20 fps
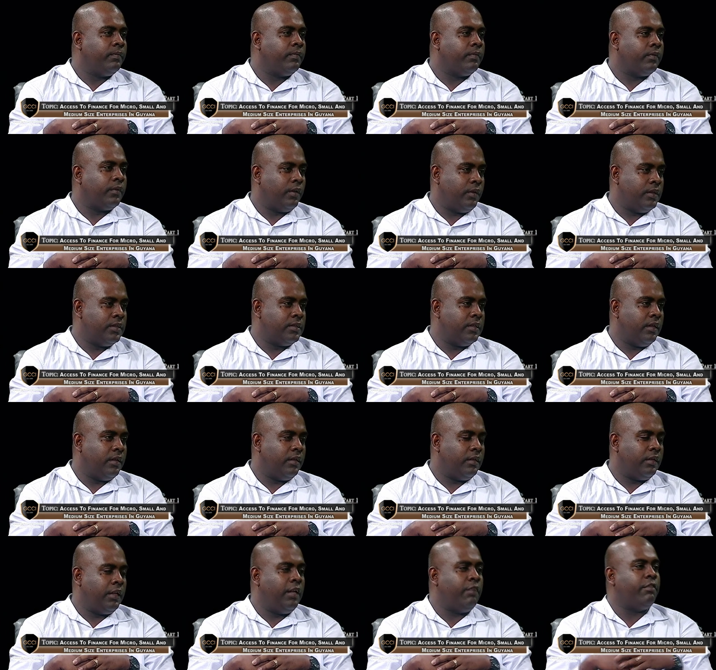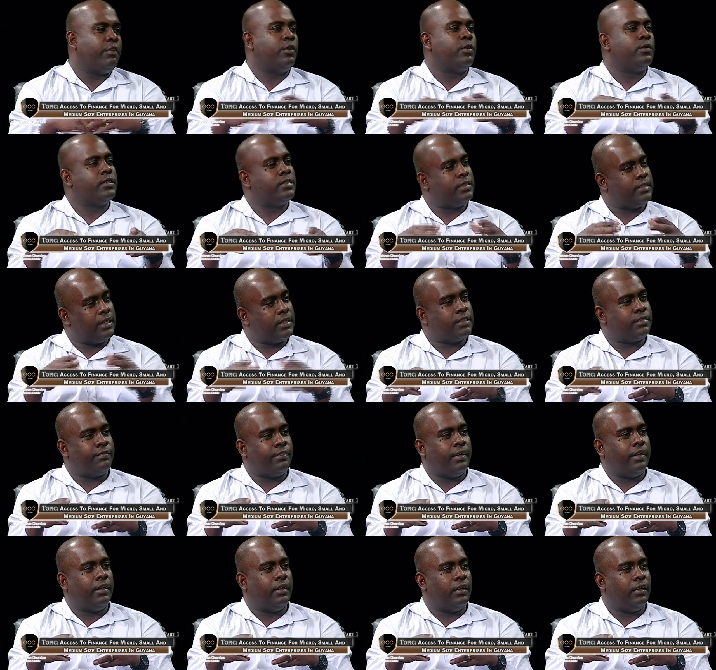You understand? Even though 6
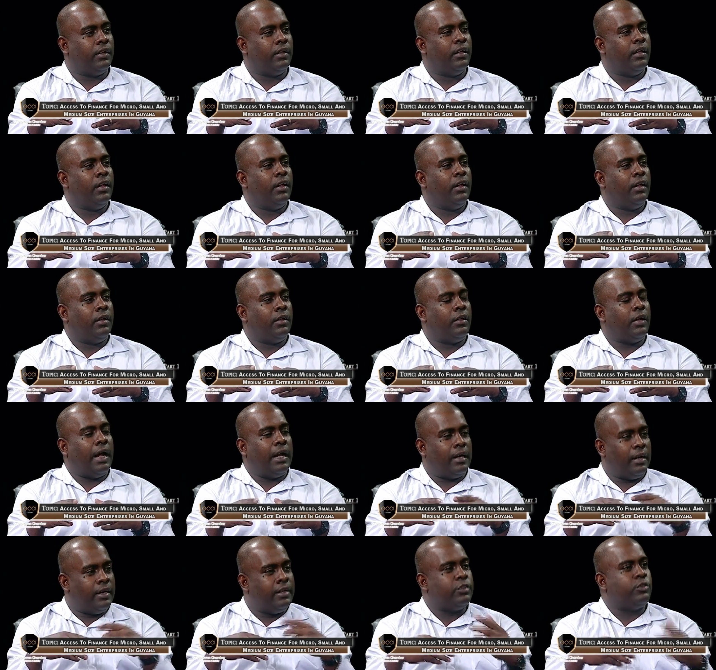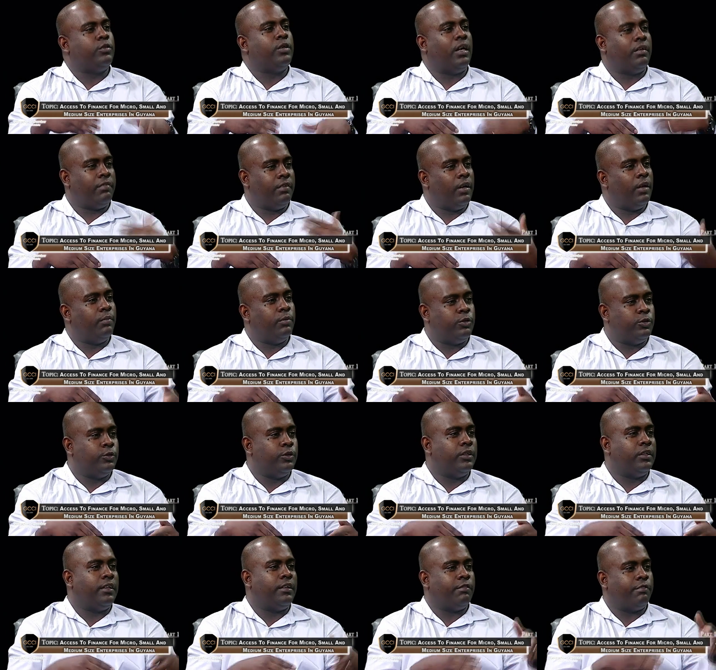fail, at least you have an
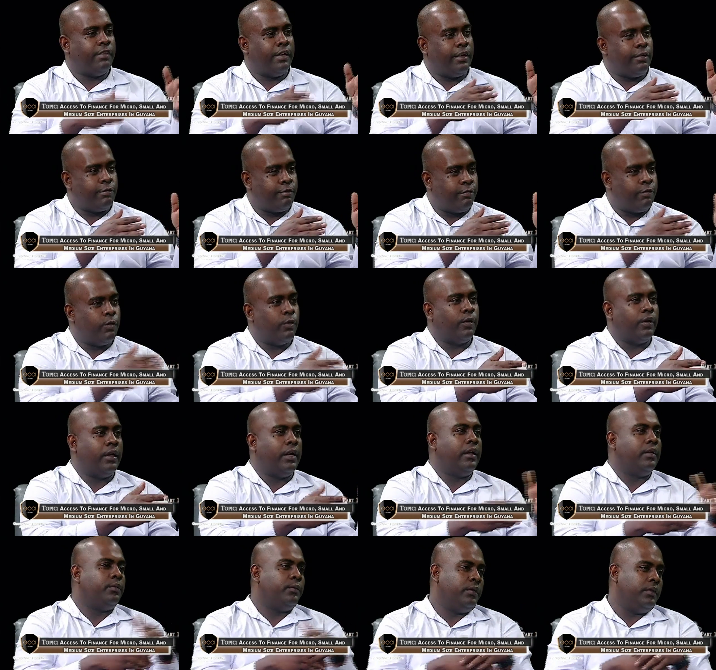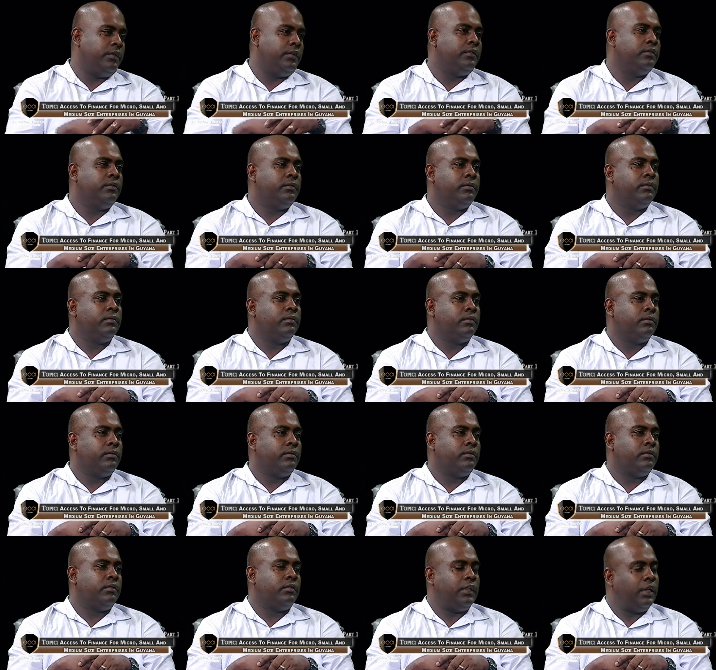opportunity to find 4 that
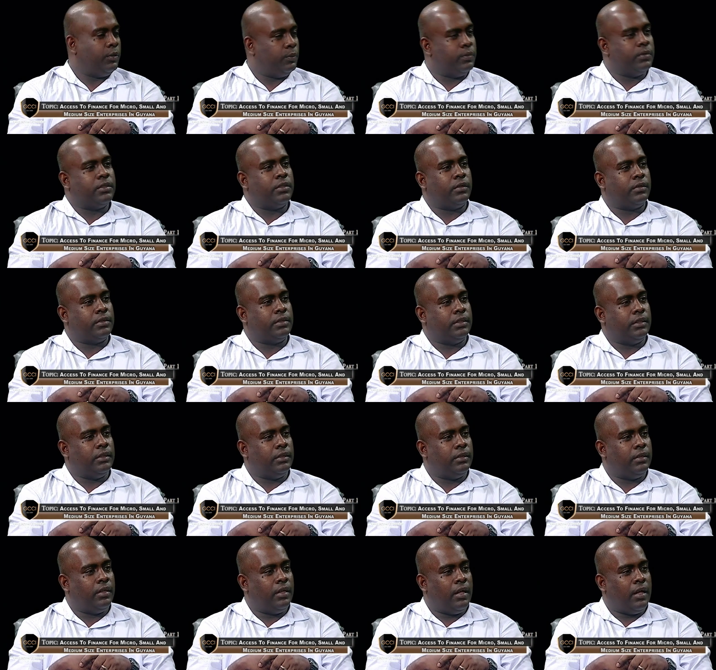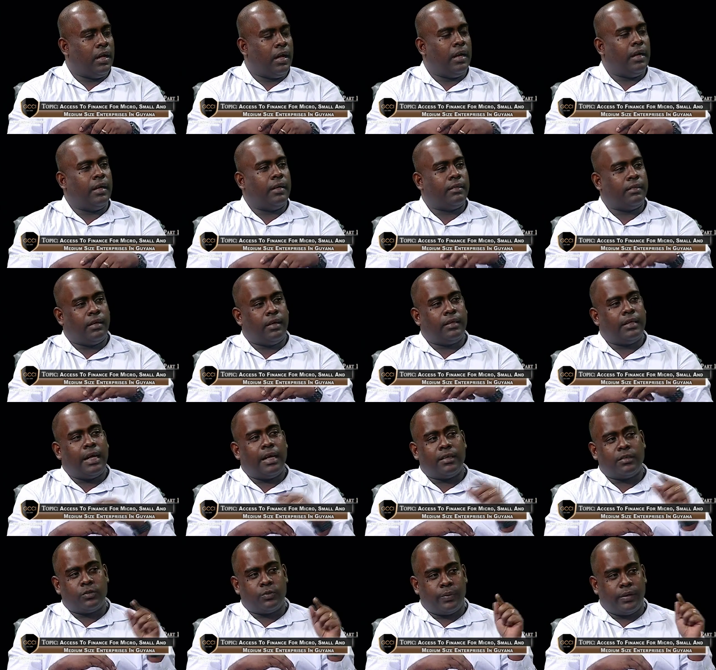will succeed. And I think that
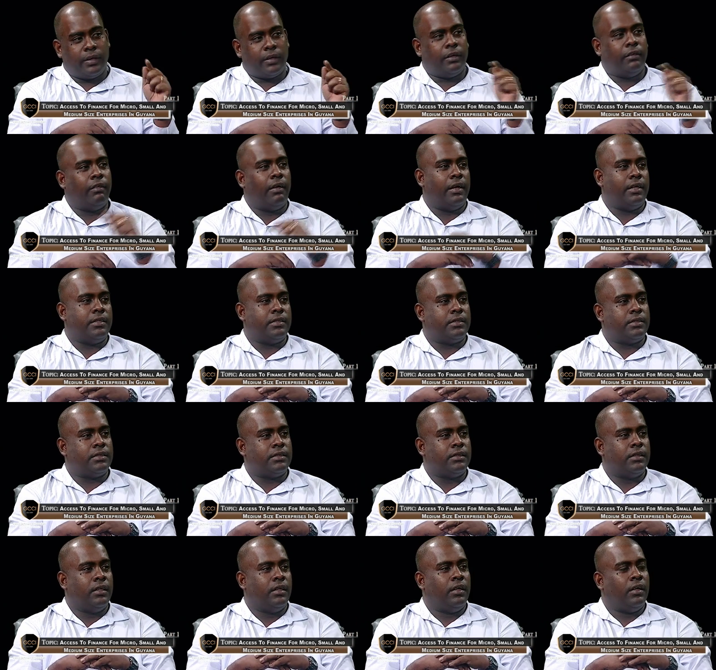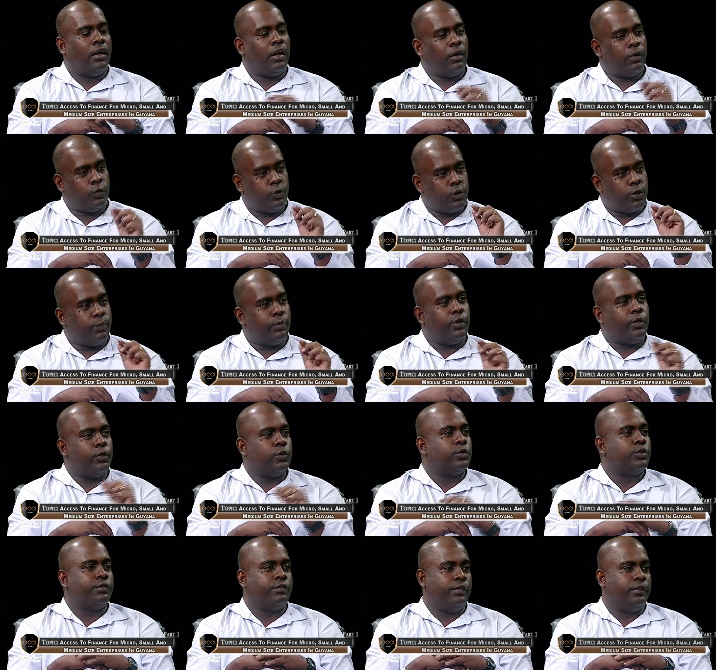is where the grants are going to be
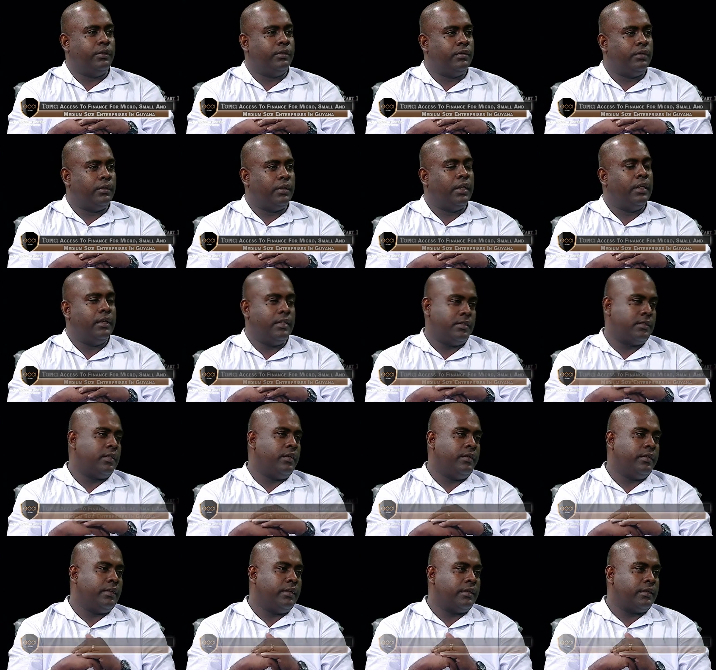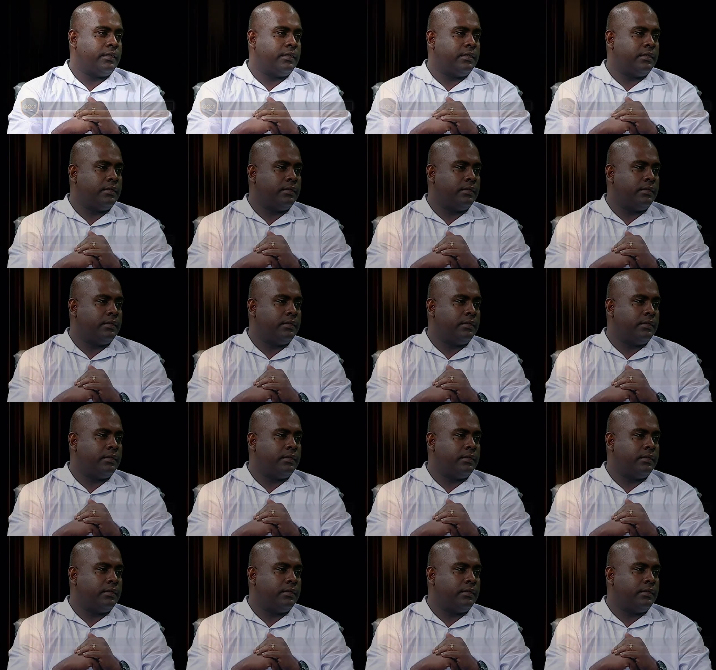useful in this context.